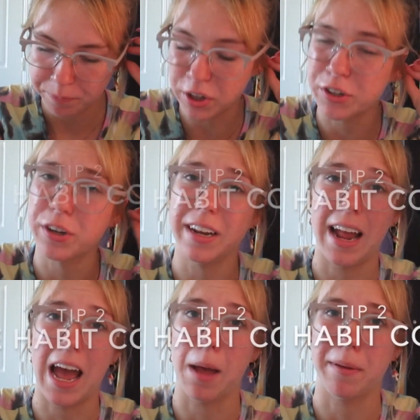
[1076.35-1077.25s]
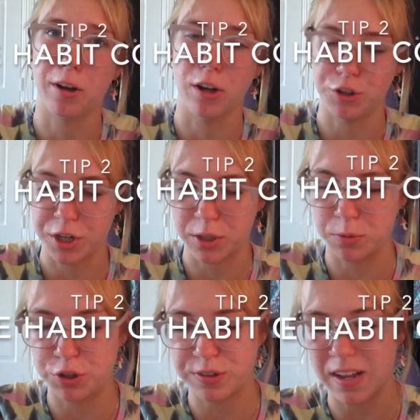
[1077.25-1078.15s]
You could create a habit contract,
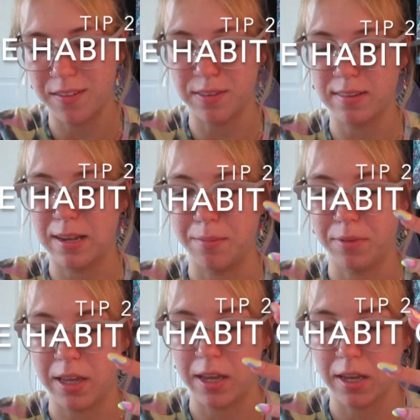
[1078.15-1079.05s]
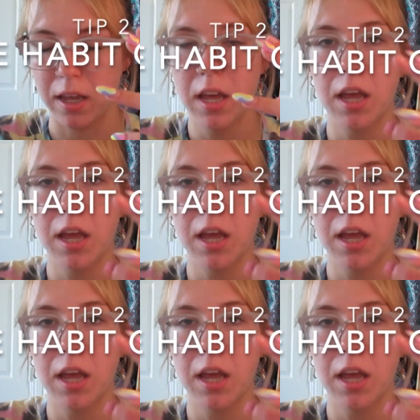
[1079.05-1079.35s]
which is kind of the same thing,